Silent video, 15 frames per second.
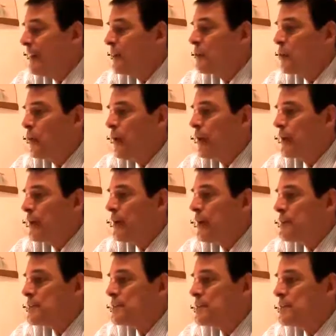Kangen Water
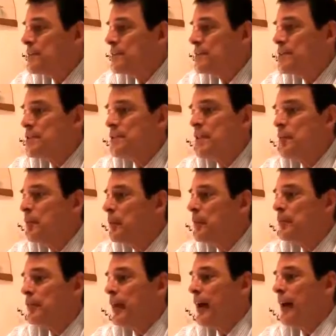has
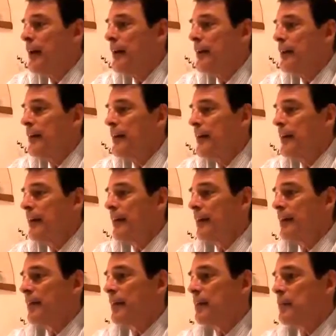simplified
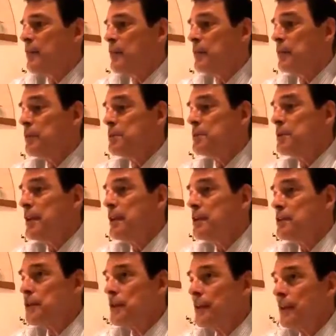the
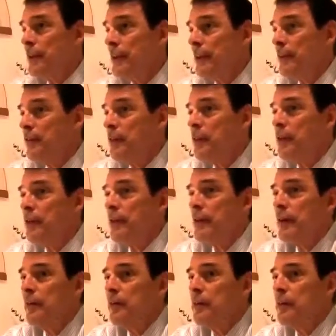procedure. If
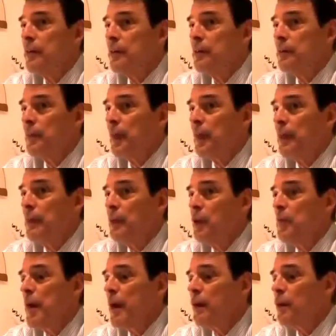you're,
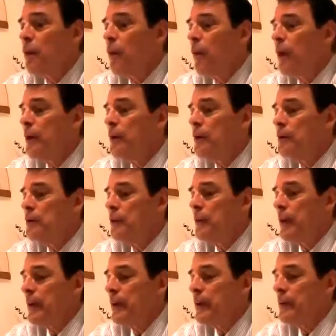no matter what you're
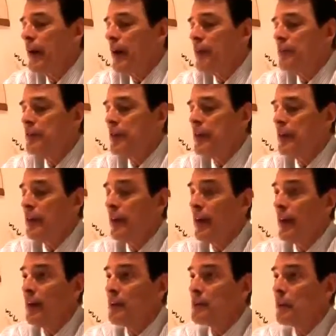doing, you have to get
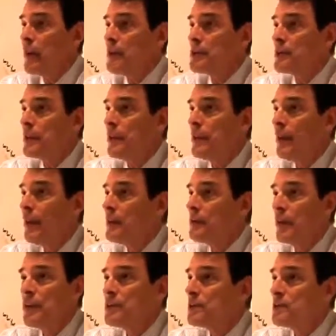hydration.
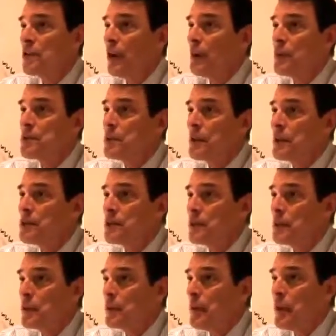Hydration's always an
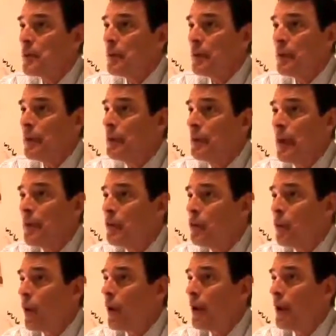issue with people. They're
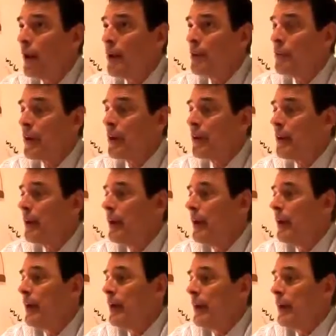never well hydrated.